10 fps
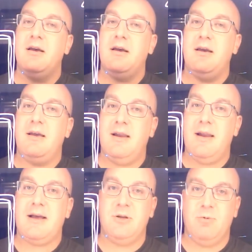It
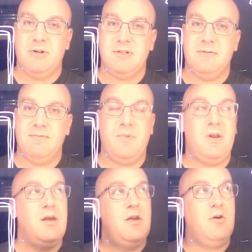actually wasn't.
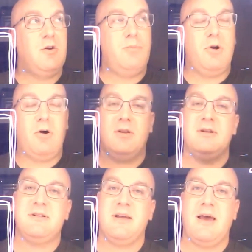You can put all this
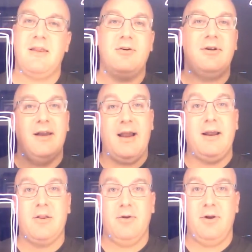together, not
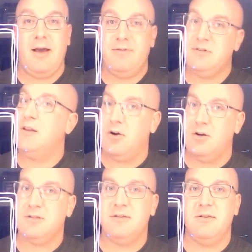including obviously the cost
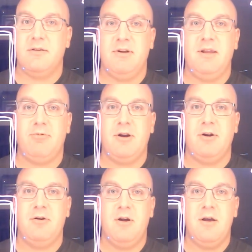of the 3D printer
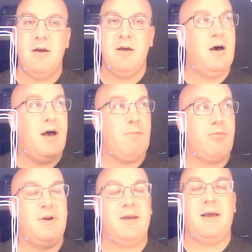and printing
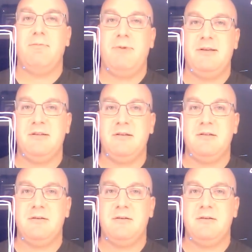out the pieces,